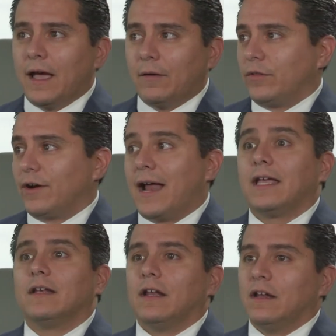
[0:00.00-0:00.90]
well, they're
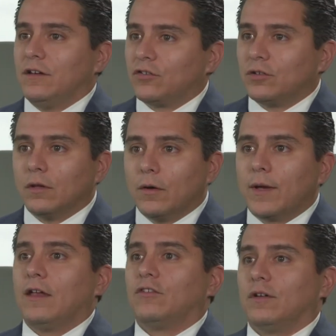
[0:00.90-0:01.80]
adding an, an additional
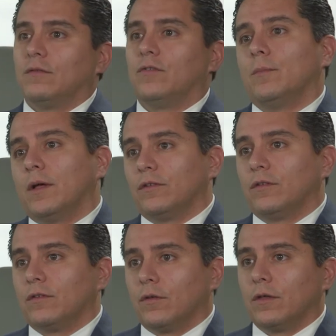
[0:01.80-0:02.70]
location in a few months,
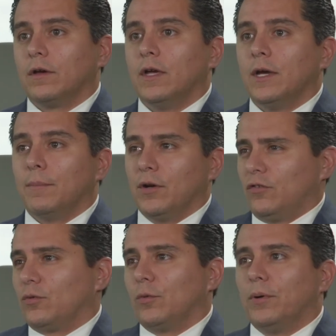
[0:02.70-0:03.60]
and so the
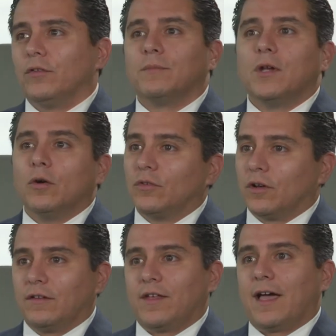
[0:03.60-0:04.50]
producer will put some notes
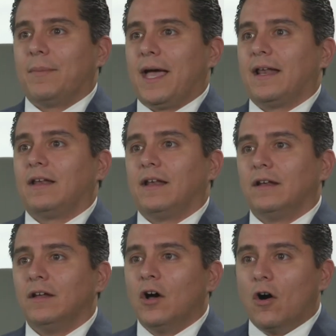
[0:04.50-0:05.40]
on his iPad and it
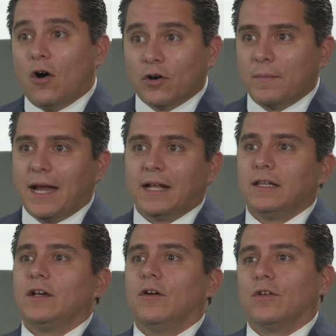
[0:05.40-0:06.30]

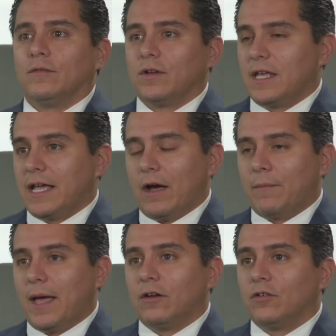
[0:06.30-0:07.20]
automatically goes over to the account
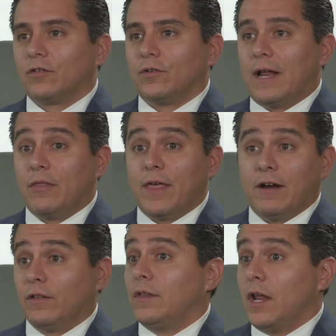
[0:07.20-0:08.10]
manager. So now
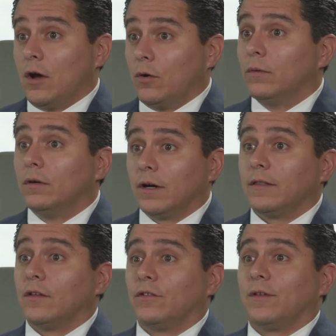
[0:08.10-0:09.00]
they're in the know, all
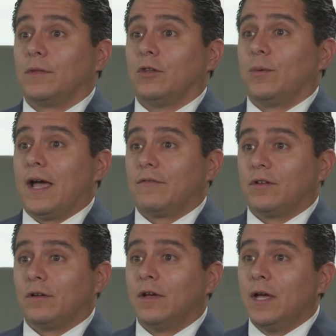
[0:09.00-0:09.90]
right, this is something that we have
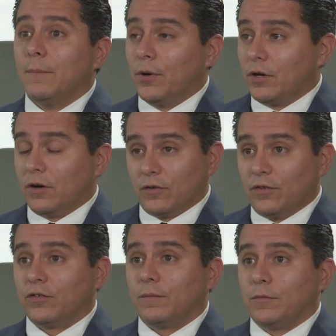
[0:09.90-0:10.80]
to put in our
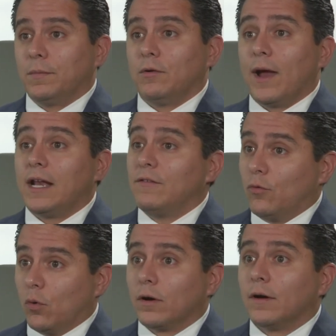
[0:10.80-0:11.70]
system to be ready
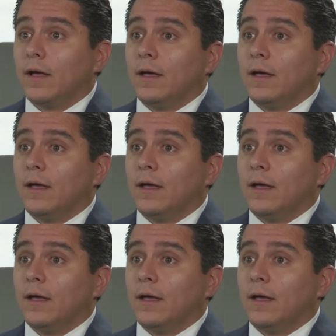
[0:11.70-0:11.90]
for.